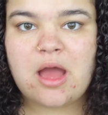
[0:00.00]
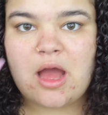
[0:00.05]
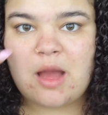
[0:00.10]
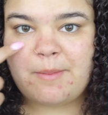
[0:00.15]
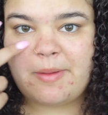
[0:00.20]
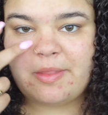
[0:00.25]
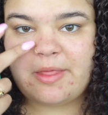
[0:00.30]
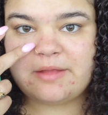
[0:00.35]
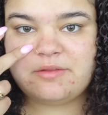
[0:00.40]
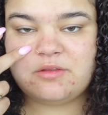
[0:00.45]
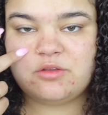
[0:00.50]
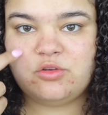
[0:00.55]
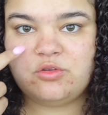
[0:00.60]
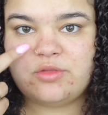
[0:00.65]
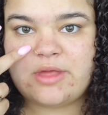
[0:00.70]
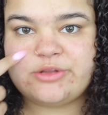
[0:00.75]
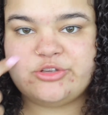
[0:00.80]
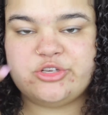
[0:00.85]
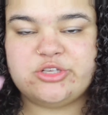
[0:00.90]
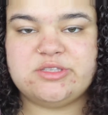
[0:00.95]
I like to do
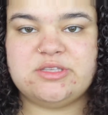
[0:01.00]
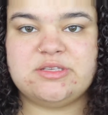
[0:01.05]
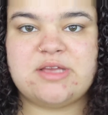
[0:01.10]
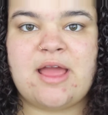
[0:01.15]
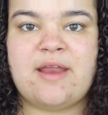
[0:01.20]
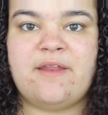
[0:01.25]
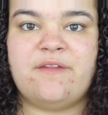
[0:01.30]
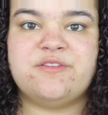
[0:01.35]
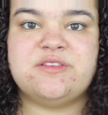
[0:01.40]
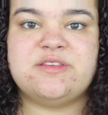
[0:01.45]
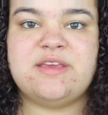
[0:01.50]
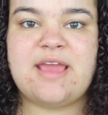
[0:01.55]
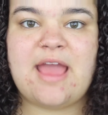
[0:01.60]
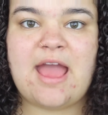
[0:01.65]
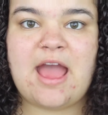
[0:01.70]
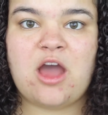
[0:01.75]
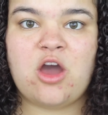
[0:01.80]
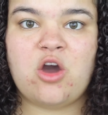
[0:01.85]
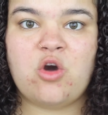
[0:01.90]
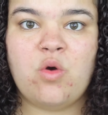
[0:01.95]
that just to kind of see
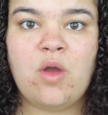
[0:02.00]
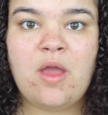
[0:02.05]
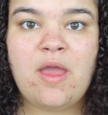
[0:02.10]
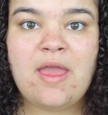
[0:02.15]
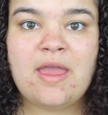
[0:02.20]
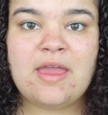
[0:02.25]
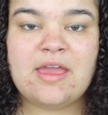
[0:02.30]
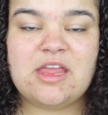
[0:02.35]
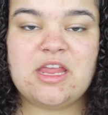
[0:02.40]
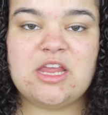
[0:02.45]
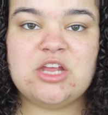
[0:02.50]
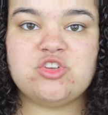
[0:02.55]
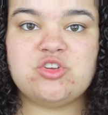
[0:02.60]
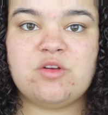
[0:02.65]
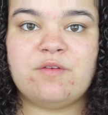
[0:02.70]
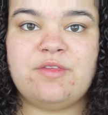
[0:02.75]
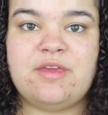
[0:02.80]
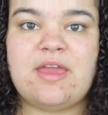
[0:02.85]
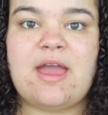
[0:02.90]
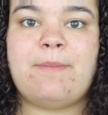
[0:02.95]
how each
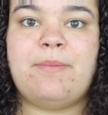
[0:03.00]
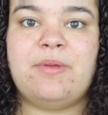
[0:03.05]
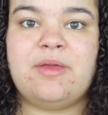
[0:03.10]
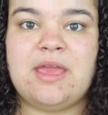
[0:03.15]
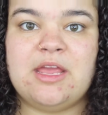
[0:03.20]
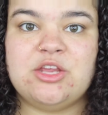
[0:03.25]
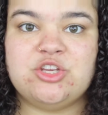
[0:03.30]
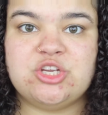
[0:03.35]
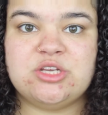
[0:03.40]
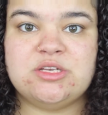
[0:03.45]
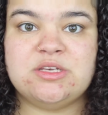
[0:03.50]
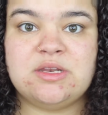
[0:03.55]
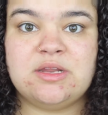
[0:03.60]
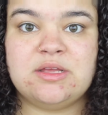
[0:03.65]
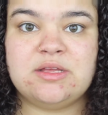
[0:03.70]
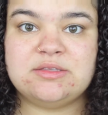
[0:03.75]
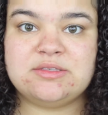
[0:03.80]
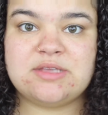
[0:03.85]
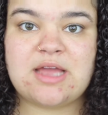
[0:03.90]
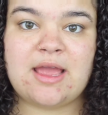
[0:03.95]
of the application
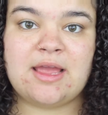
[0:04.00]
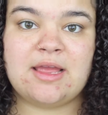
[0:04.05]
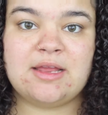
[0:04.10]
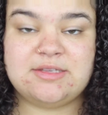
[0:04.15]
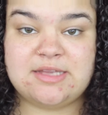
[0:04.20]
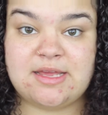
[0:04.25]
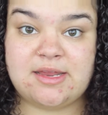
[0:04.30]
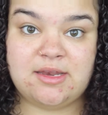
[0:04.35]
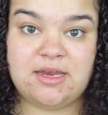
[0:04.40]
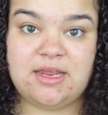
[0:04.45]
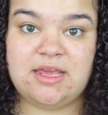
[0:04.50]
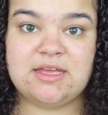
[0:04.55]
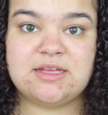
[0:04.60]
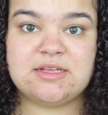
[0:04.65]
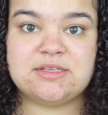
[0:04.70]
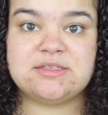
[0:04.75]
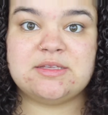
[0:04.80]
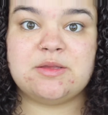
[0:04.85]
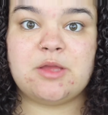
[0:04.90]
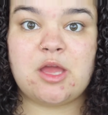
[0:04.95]

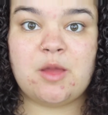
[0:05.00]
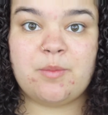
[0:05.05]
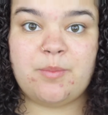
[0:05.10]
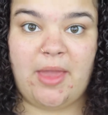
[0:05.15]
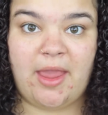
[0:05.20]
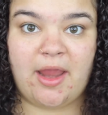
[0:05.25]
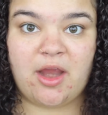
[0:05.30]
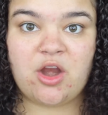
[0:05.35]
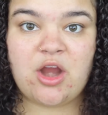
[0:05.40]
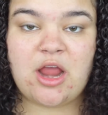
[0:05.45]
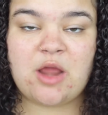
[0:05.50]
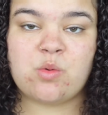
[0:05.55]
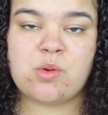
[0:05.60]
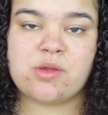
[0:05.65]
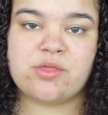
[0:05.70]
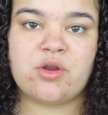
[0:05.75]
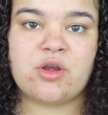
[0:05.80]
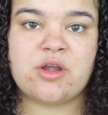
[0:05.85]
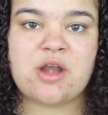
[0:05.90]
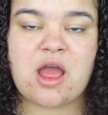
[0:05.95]
techniques compare and
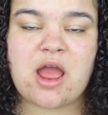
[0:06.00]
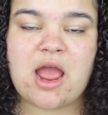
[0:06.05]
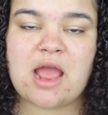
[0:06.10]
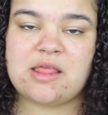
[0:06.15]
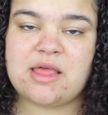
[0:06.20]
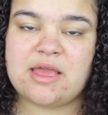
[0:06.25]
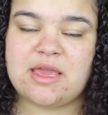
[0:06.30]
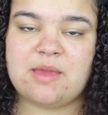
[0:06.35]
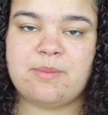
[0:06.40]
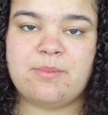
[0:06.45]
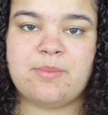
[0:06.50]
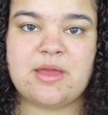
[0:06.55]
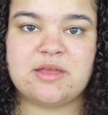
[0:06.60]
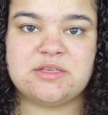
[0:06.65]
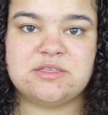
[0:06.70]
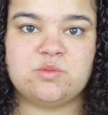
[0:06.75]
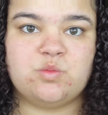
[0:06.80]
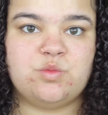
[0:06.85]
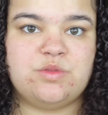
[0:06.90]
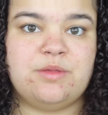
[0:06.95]
whether or not I like it
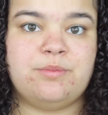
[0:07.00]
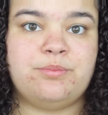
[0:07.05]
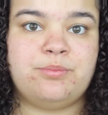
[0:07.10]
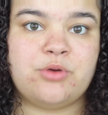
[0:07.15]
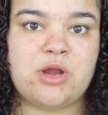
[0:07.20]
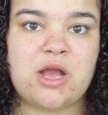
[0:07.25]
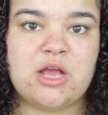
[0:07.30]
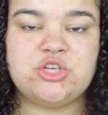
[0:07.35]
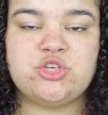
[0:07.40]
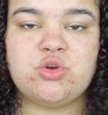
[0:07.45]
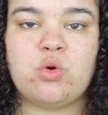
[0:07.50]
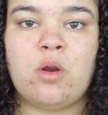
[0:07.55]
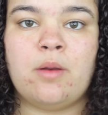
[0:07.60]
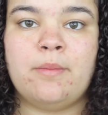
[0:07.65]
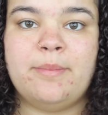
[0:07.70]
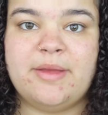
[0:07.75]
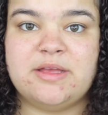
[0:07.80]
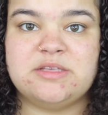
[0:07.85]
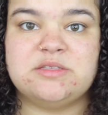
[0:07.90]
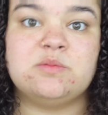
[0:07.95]
best with a brush
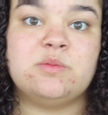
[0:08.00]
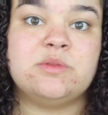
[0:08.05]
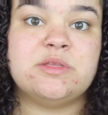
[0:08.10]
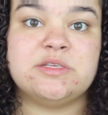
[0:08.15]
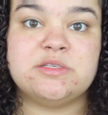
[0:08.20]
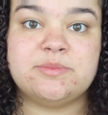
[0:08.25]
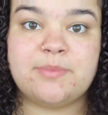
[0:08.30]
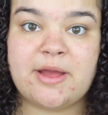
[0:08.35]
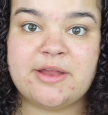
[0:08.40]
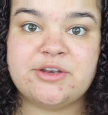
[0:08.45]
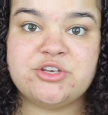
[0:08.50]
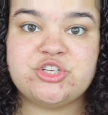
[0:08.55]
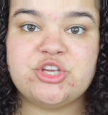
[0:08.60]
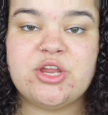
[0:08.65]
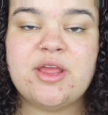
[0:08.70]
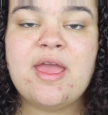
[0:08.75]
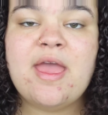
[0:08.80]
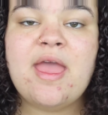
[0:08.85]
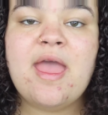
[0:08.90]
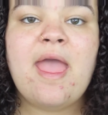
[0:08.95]
or best with a
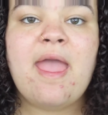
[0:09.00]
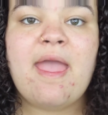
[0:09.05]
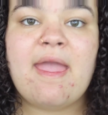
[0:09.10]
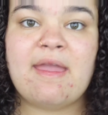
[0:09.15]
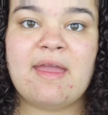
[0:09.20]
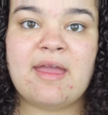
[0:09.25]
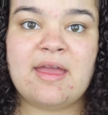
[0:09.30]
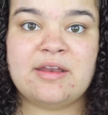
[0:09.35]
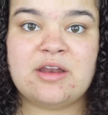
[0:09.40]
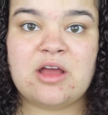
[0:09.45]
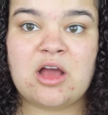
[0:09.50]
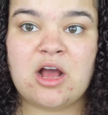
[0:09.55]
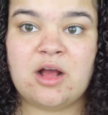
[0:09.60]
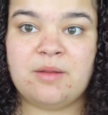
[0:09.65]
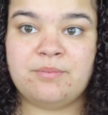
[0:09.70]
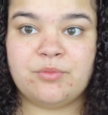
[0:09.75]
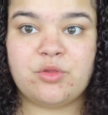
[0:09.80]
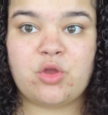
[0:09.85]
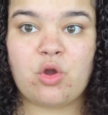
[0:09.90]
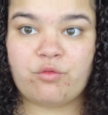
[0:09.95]
sponge,
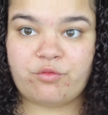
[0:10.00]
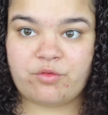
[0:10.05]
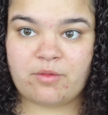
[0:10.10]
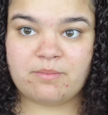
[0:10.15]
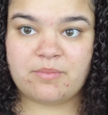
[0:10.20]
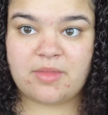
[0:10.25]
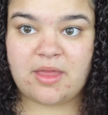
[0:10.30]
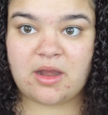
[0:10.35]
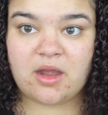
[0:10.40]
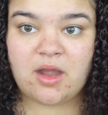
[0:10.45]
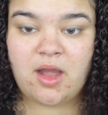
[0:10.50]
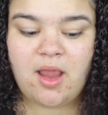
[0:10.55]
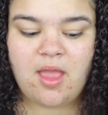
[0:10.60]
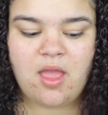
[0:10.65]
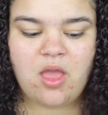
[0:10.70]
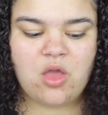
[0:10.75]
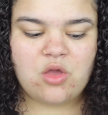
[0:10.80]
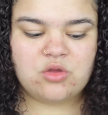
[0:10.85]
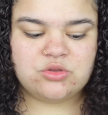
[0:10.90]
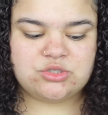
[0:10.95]
and go from there.
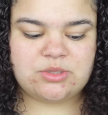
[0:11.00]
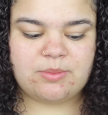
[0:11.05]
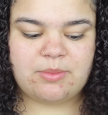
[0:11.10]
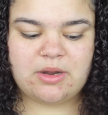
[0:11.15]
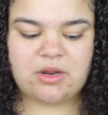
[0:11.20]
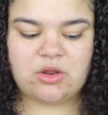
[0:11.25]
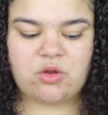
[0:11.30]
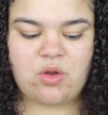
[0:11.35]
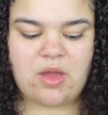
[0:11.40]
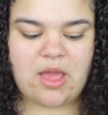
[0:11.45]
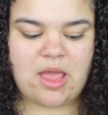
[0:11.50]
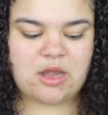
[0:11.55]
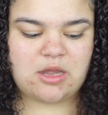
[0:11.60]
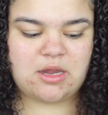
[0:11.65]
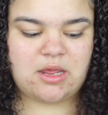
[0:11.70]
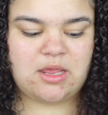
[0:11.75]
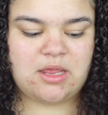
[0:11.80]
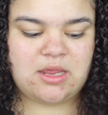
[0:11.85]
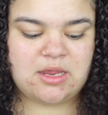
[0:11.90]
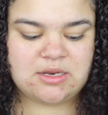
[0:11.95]
So I'm going to go
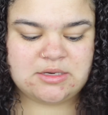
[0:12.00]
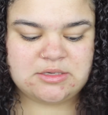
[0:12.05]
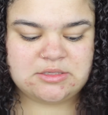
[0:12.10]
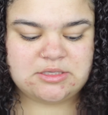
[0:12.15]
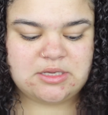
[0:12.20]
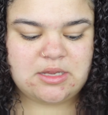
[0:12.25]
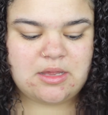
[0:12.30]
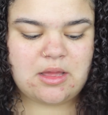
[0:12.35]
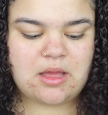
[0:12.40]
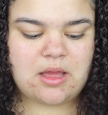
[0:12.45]
ahead and